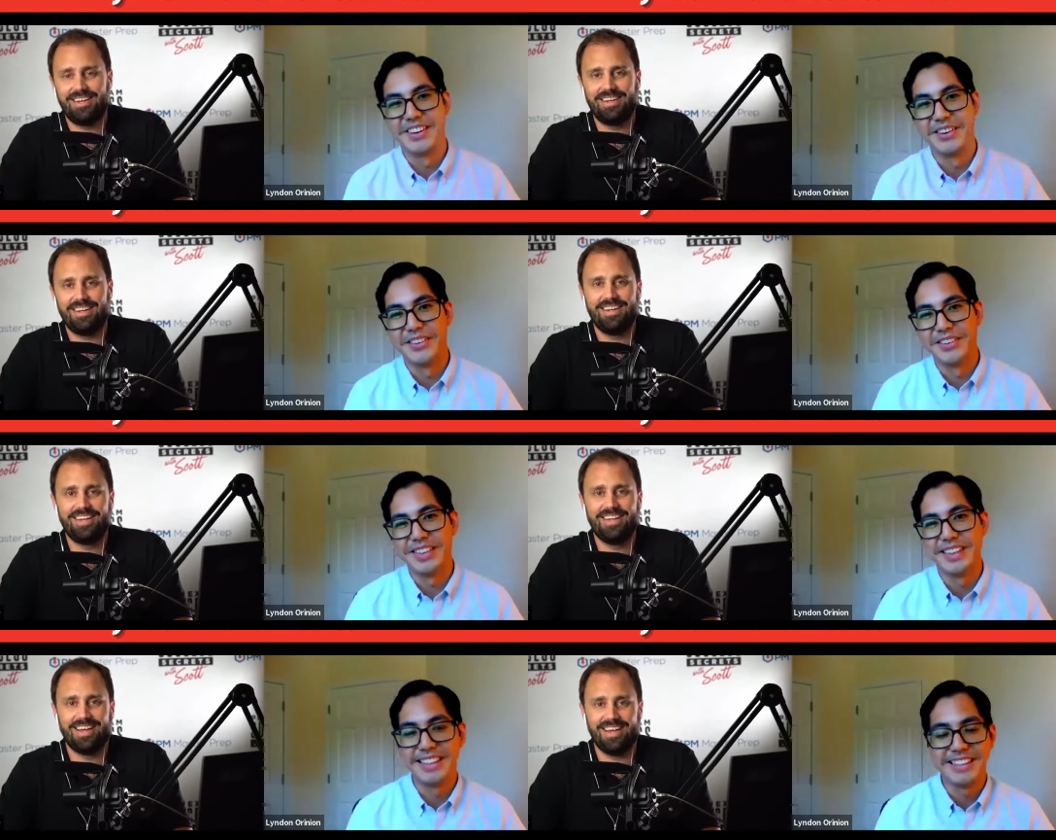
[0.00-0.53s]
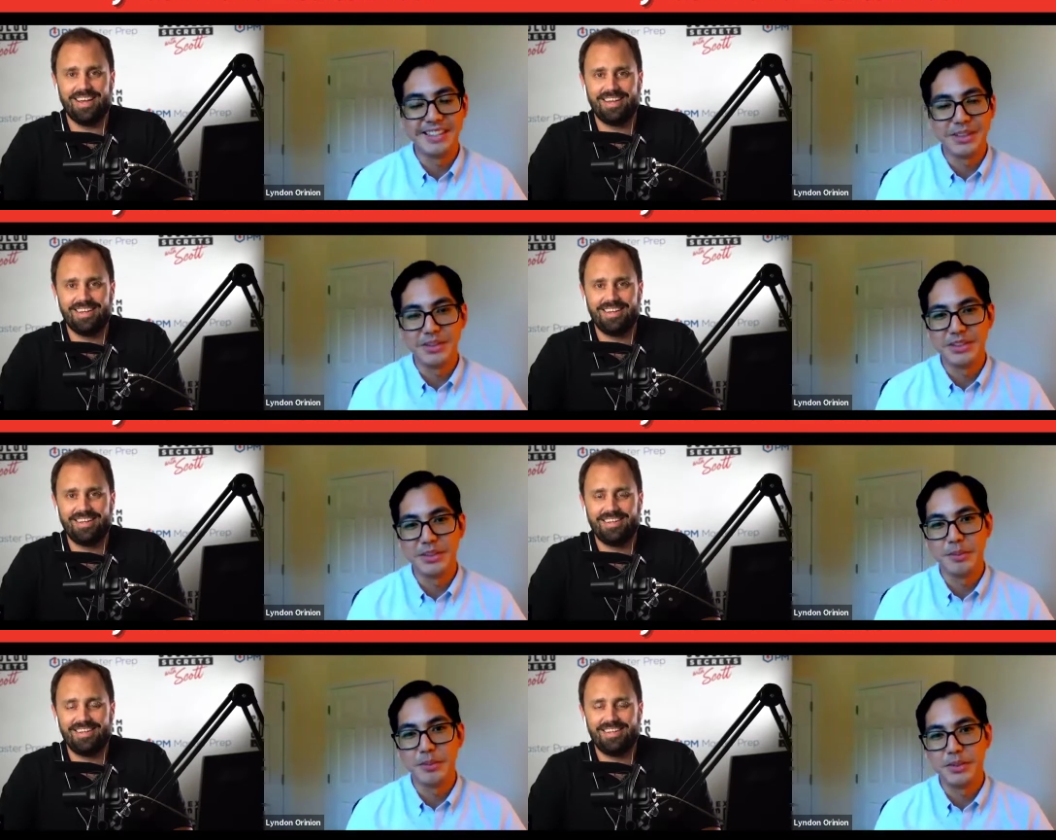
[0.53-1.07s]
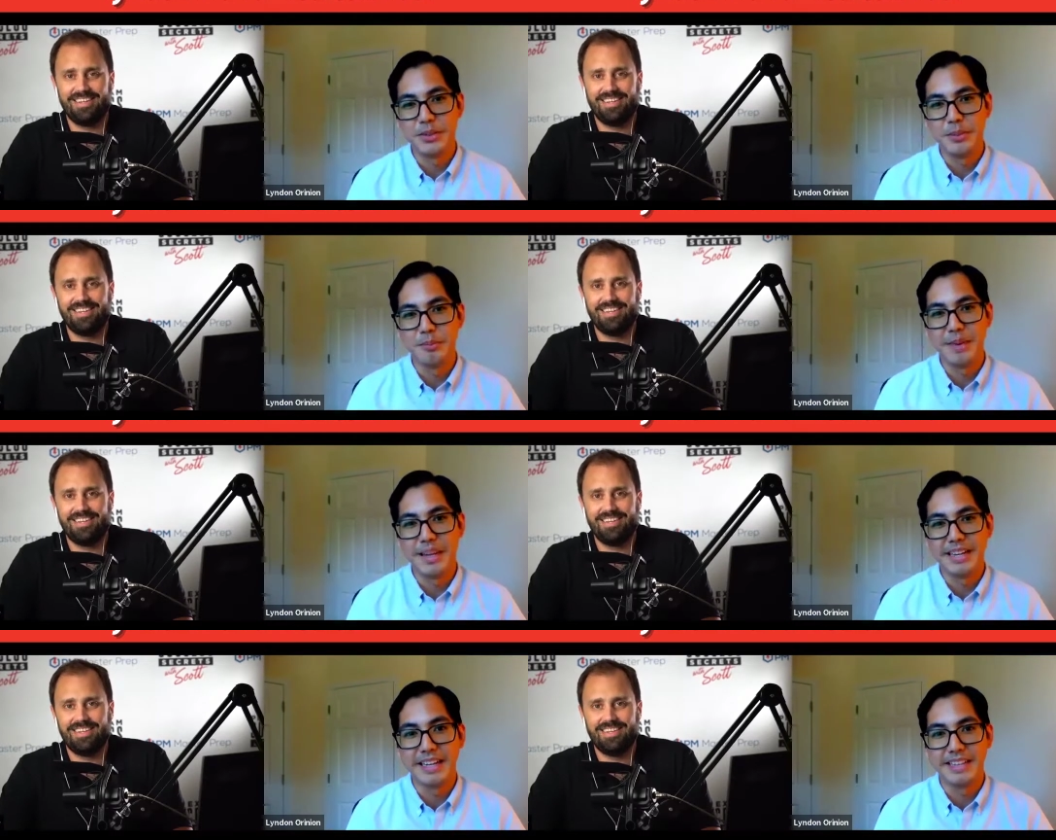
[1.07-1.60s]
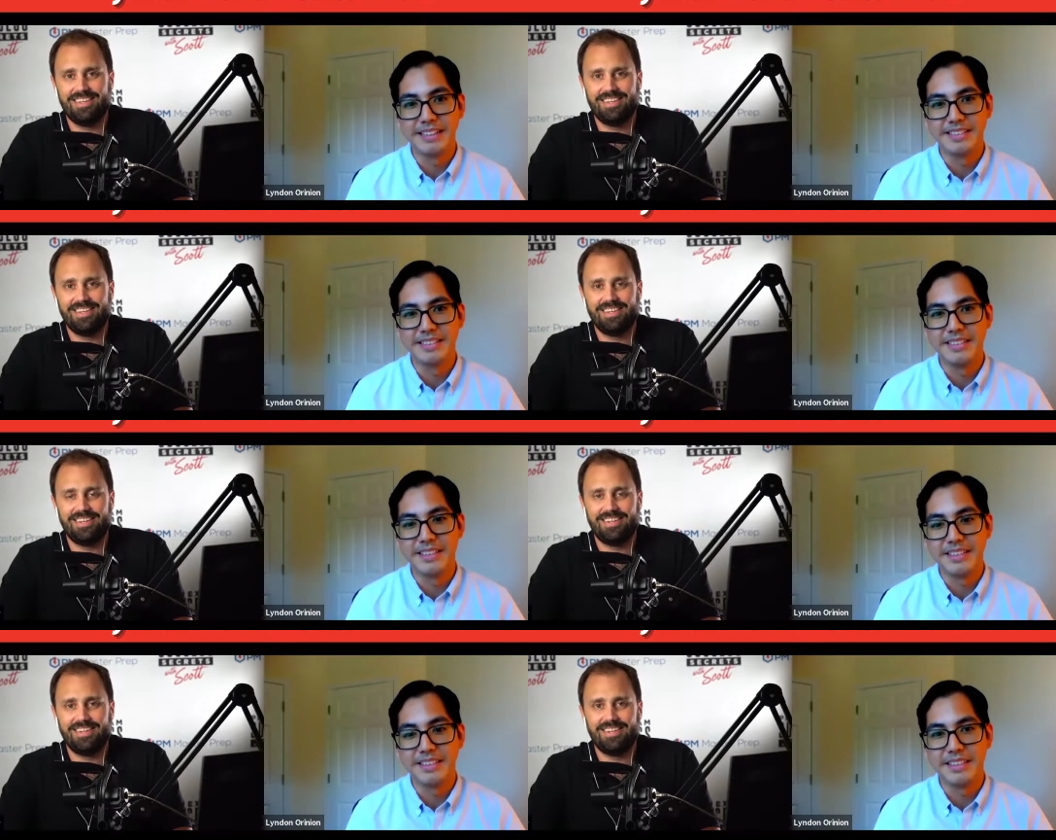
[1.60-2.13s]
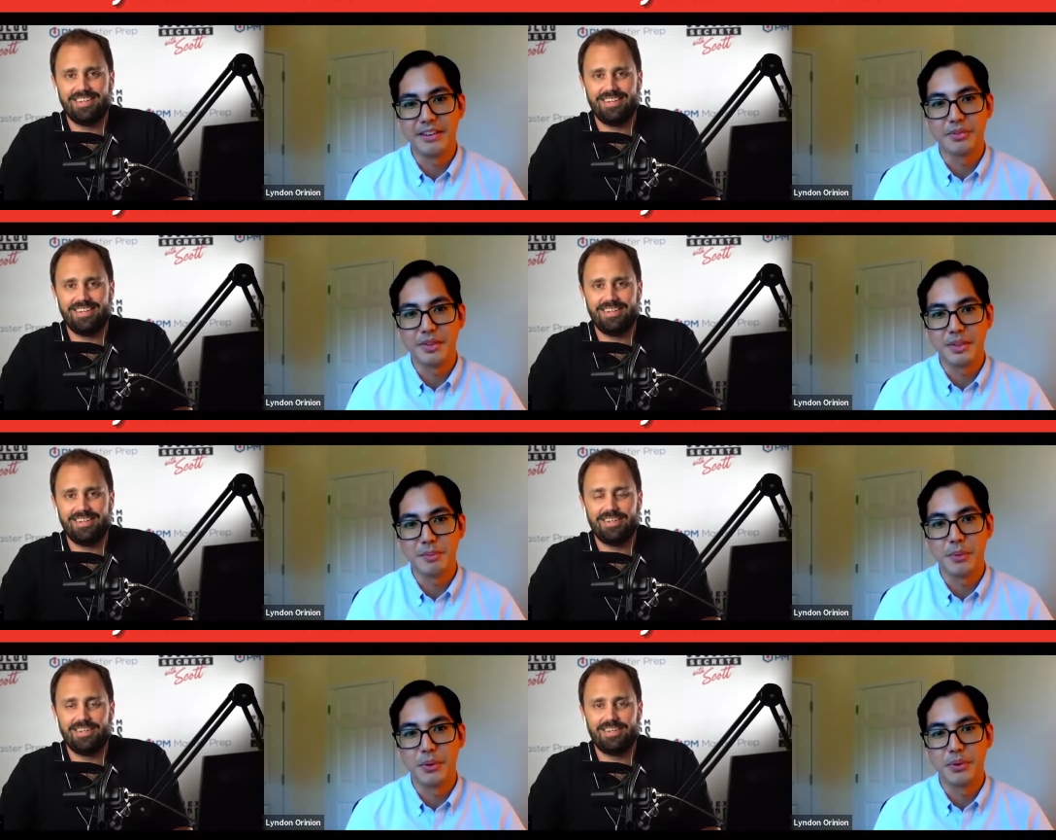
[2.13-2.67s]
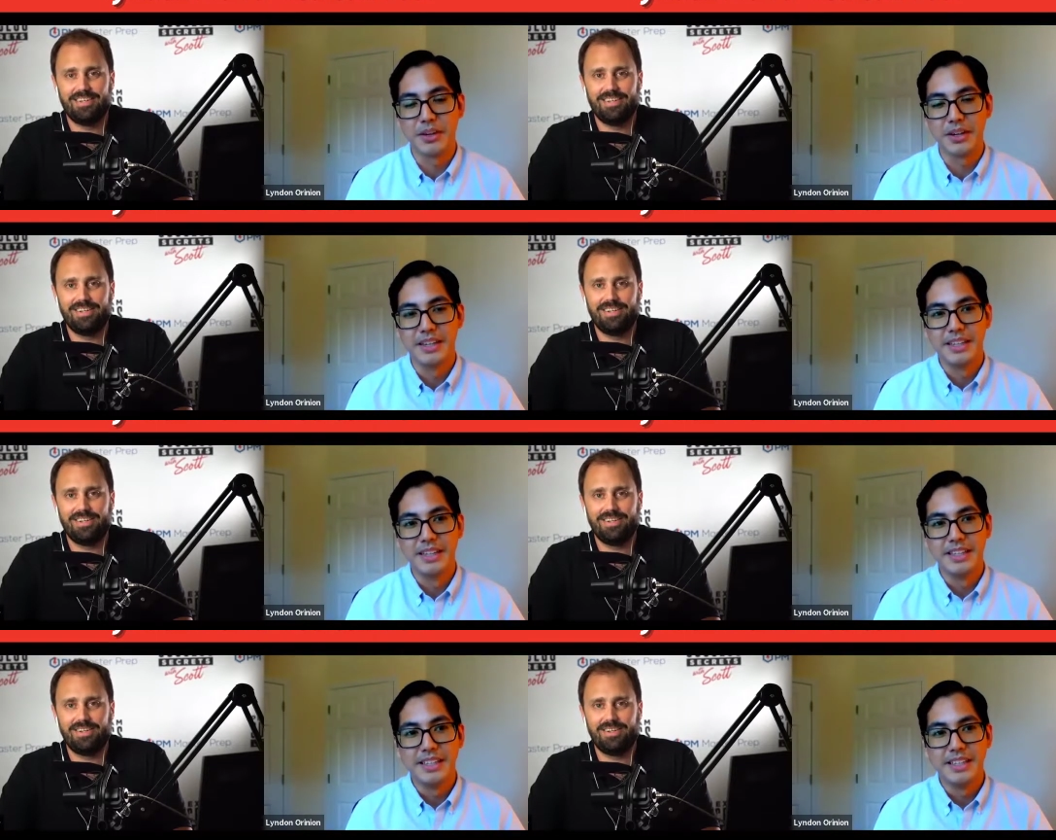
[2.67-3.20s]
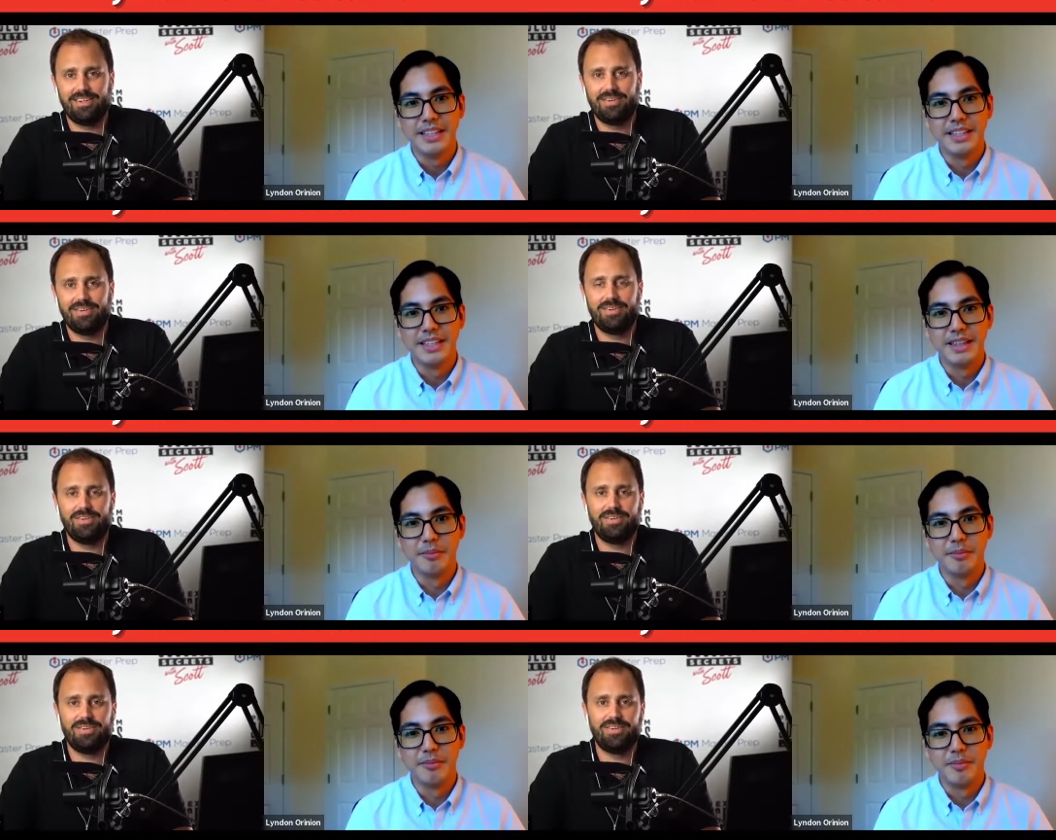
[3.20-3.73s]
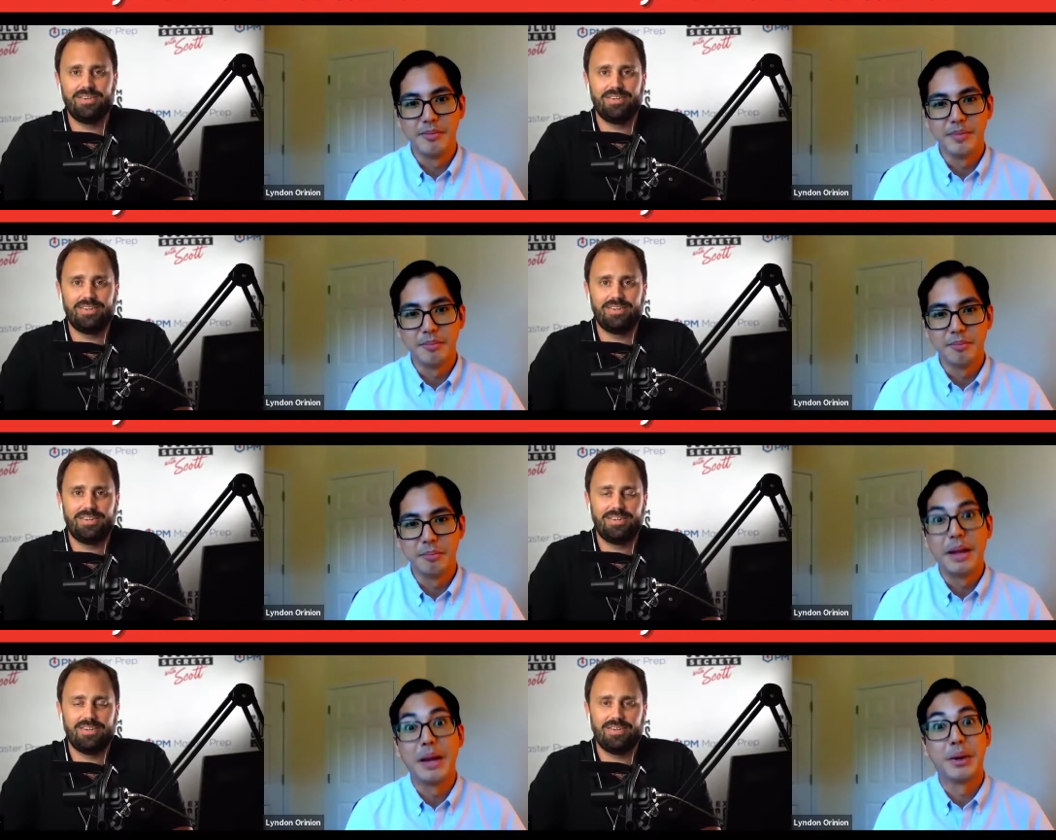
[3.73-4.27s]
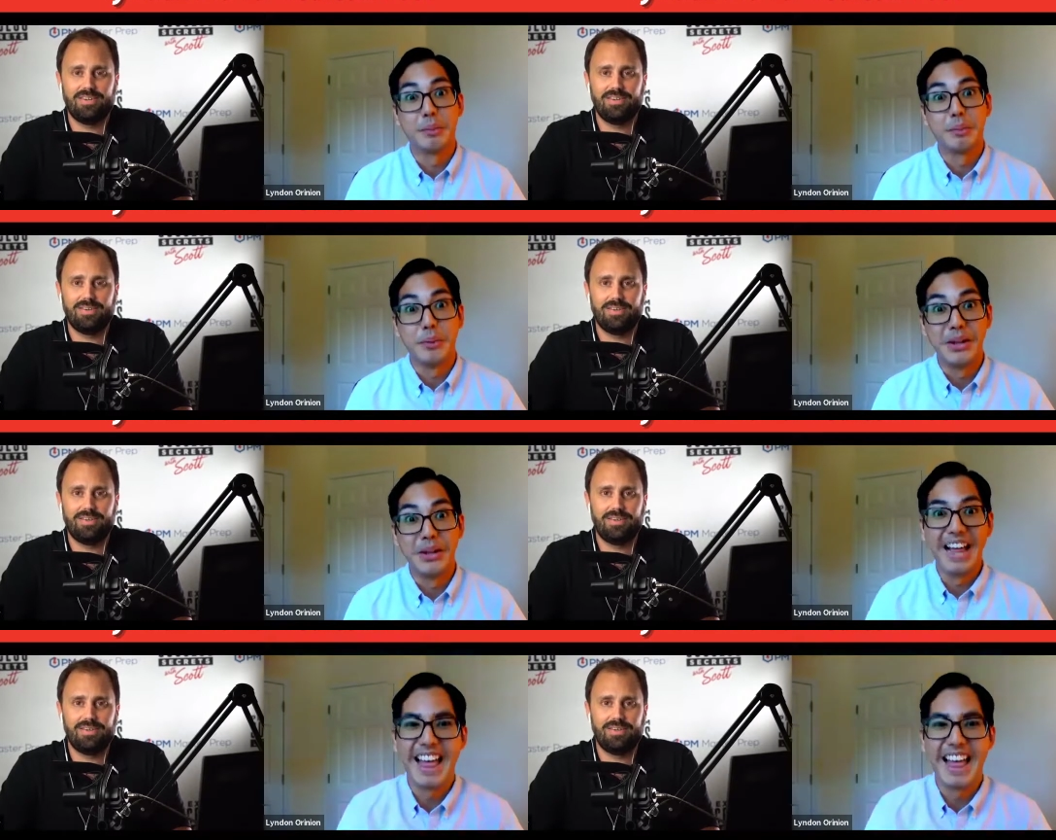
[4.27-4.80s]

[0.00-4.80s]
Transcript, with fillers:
Speaker 1: so yeah. you you made it definitely more um, bearable.